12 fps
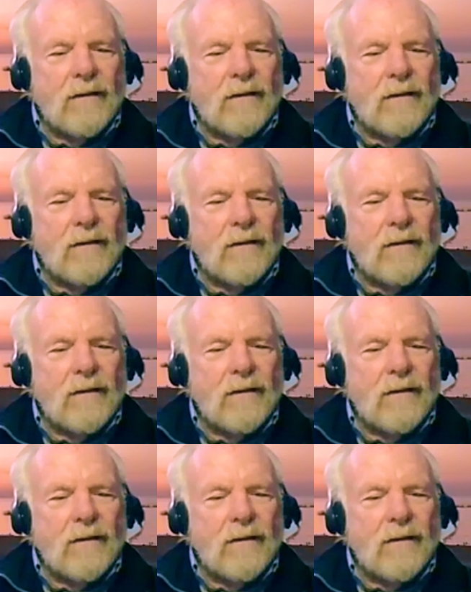
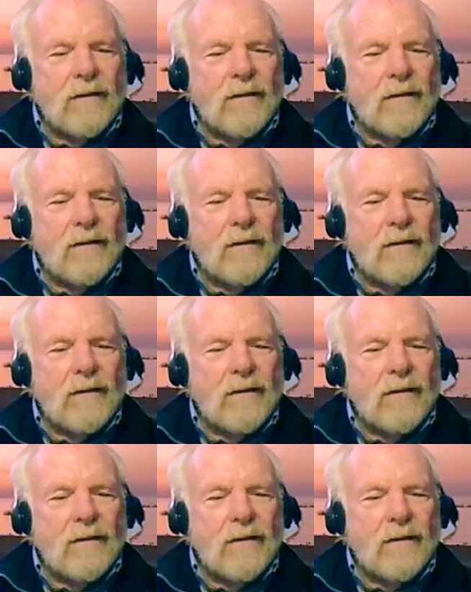
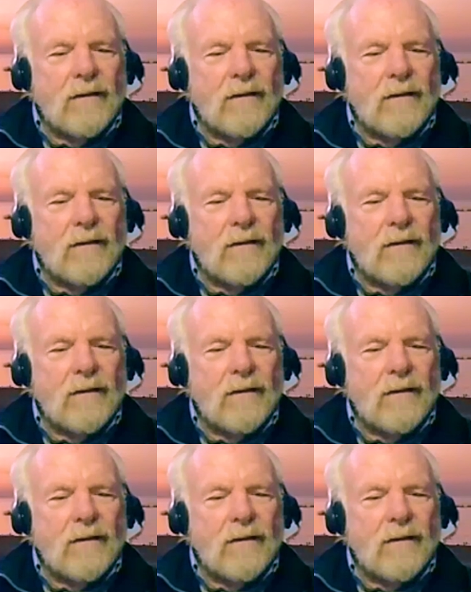
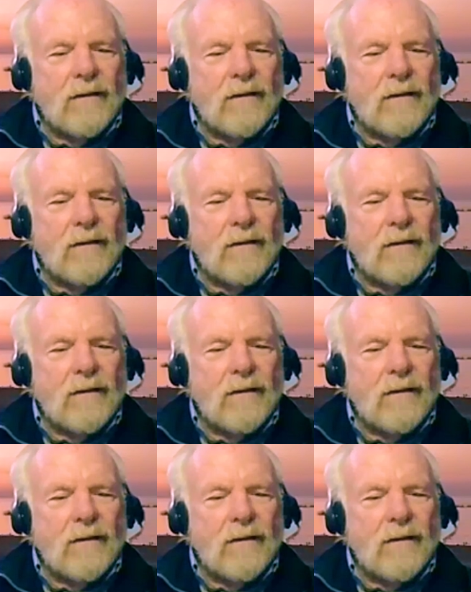
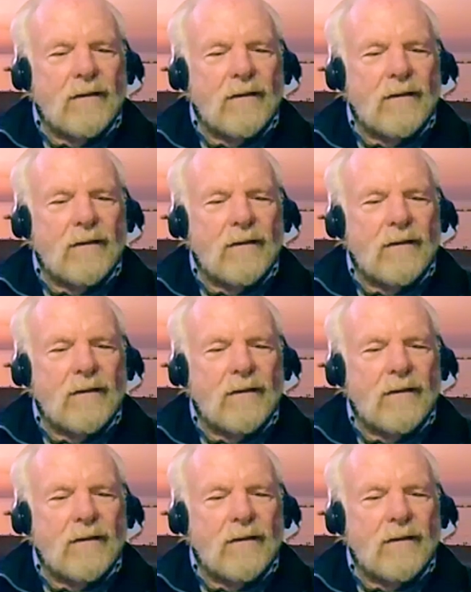
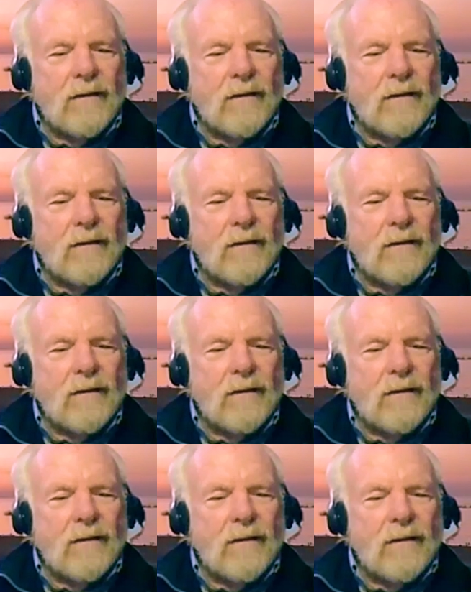
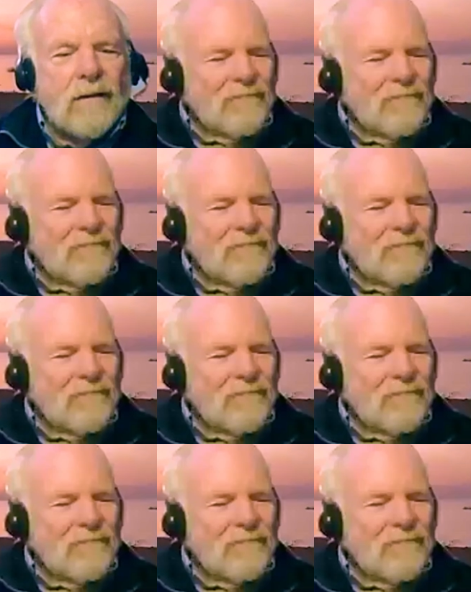
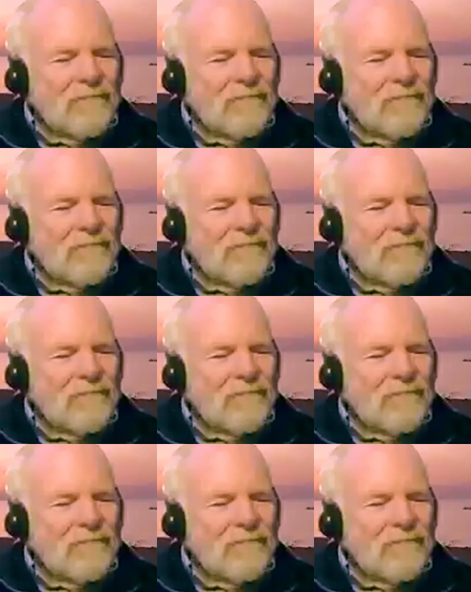(silent)